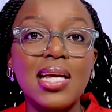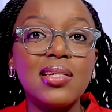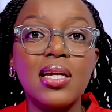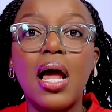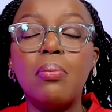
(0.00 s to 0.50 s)

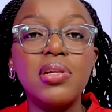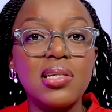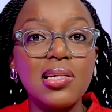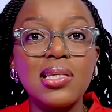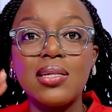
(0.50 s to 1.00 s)
starting a
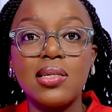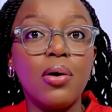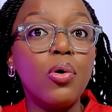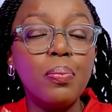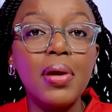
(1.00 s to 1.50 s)
business as
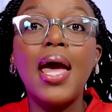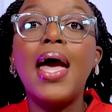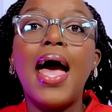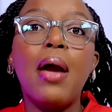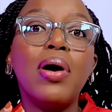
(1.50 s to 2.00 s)
a hobby.
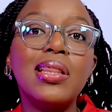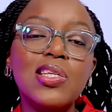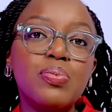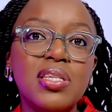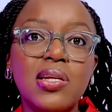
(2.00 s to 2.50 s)
I want
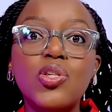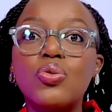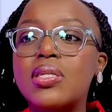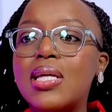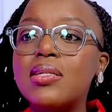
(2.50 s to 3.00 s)
this business
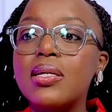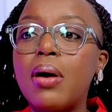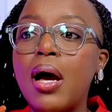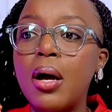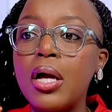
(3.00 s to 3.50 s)
to start,
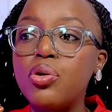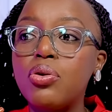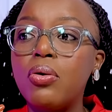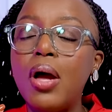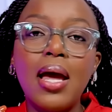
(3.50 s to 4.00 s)
uh,
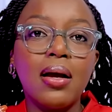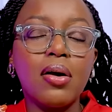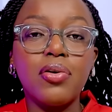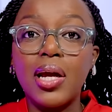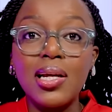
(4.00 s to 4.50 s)
you know,
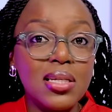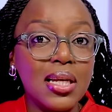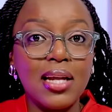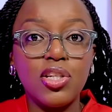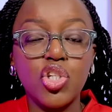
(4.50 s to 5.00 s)

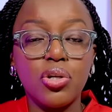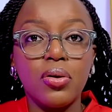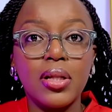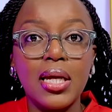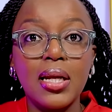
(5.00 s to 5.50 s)
creating
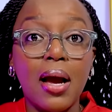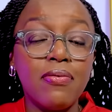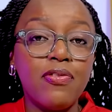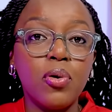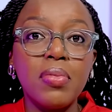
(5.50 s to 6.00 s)
additional
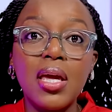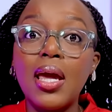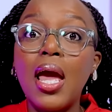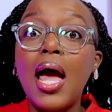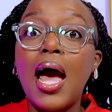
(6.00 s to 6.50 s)
income for
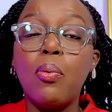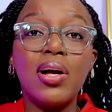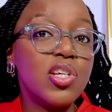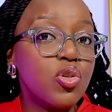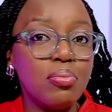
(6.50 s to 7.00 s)
me. I
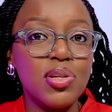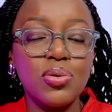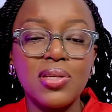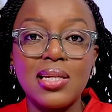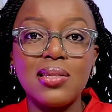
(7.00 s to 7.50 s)
want it to be
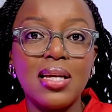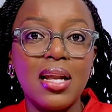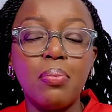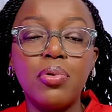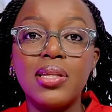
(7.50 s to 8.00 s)
so
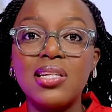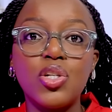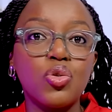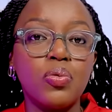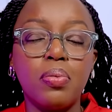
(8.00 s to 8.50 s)
sustainable
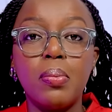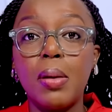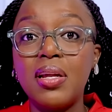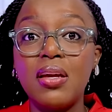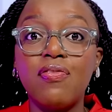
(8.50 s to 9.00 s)
that it could
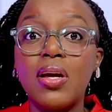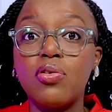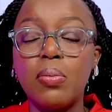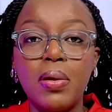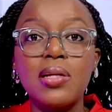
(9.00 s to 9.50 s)
probably
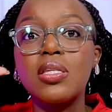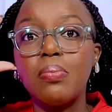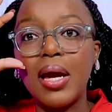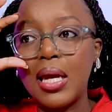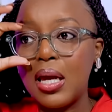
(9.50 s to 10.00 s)
even
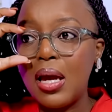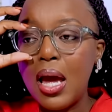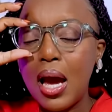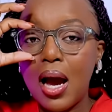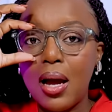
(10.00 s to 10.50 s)
replace my,
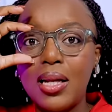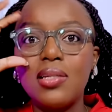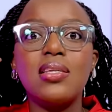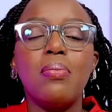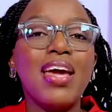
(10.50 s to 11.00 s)
uh,
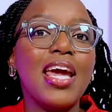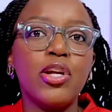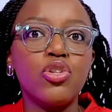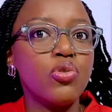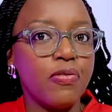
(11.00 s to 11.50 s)
let's say, my
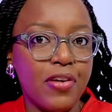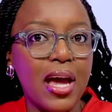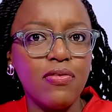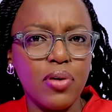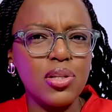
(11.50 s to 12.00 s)
eight to
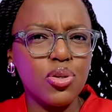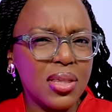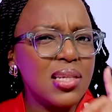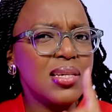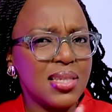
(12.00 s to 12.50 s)
five, right?
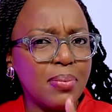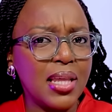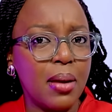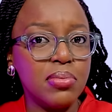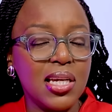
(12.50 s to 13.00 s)
So this is
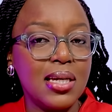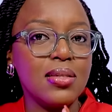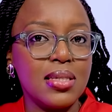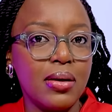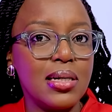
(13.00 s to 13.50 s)
something I'm
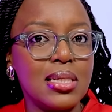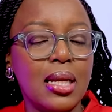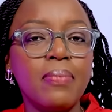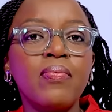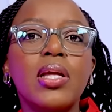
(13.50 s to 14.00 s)
taking
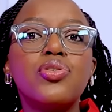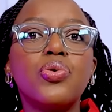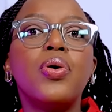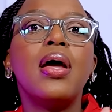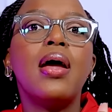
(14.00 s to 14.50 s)
seriously.
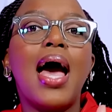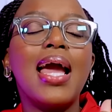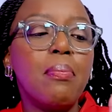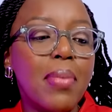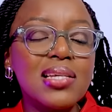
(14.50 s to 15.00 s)
So
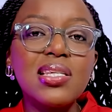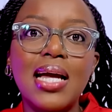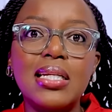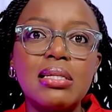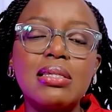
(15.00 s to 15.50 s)
I must
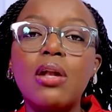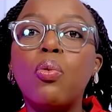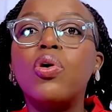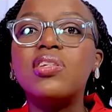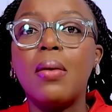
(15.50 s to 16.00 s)

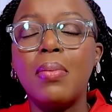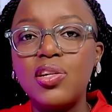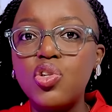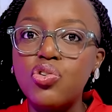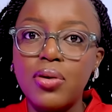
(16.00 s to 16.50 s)
understand what are
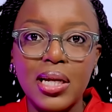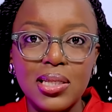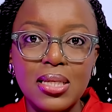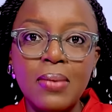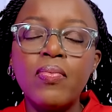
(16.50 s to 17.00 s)
my
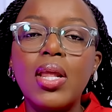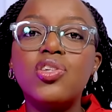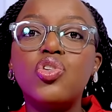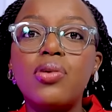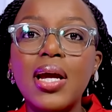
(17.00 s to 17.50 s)
strengths.
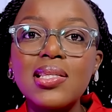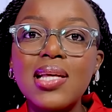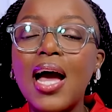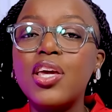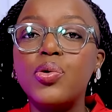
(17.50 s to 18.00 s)

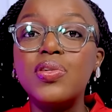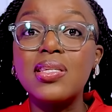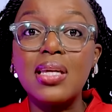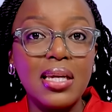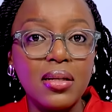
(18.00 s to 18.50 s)
Strengths are your
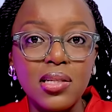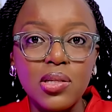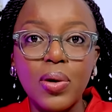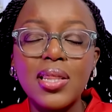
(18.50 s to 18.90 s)
skills,